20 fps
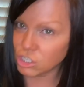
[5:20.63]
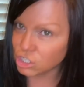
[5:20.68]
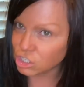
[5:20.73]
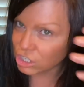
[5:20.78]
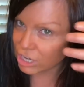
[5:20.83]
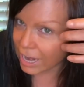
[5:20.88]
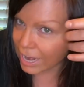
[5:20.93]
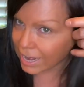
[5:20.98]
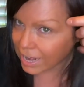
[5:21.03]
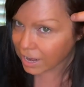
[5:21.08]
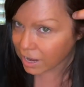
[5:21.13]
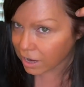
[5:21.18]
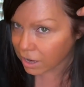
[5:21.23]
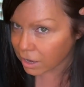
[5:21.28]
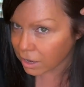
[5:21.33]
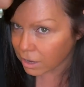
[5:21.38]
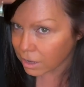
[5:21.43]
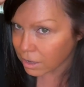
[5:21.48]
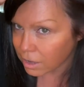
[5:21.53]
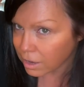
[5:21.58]
shake,
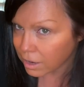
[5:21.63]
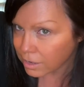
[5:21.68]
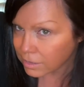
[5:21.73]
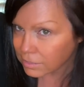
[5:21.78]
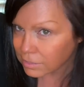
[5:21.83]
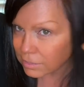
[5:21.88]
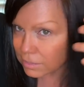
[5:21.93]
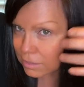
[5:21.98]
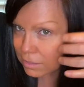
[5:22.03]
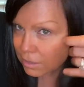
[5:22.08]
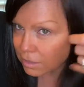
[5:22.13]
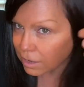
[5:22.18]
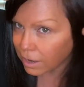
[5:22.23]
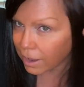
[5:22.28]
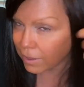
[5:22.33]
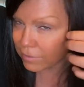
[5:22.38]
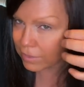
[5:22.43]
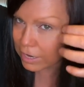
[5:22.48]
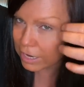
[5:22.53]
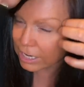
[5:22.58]

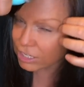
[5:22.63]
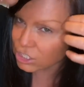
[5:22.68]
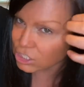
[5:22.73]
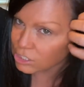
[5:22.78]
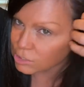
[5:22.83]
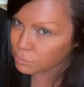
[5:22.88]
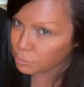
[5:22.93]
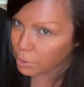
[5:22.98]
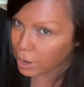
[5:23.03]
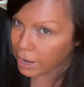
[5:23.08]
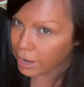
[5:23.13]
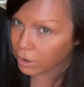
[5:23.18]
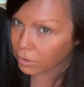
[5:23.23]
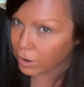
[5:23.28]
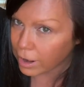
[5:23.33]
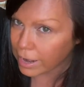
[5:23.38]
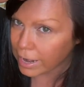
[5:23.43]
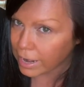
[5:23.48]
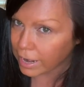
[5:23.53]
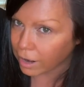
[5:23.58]
and then I just spray it
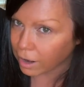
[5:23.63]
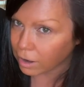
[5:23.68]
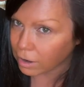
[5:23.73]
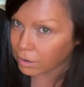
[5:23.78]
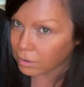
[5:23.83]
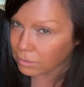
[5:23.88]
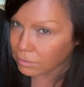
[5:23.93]
right here.